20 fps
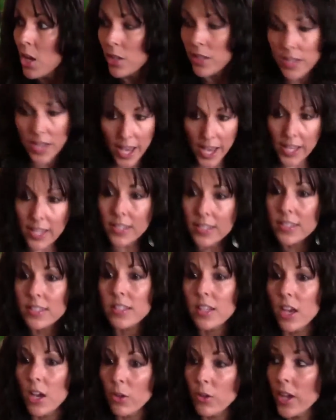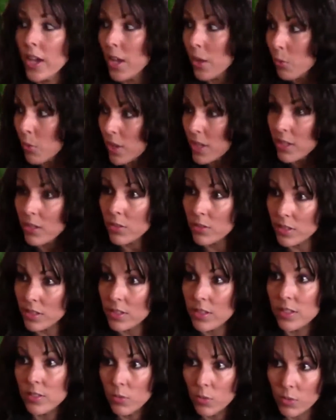Next, okay, what,
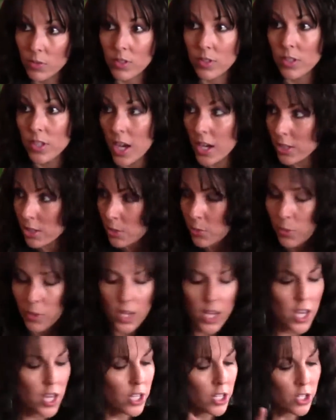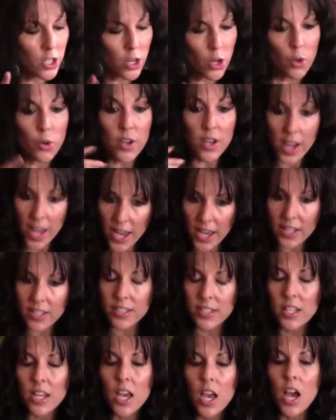doctor?
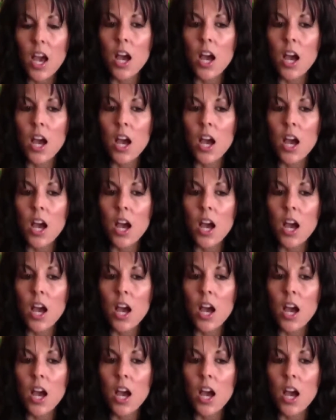Next.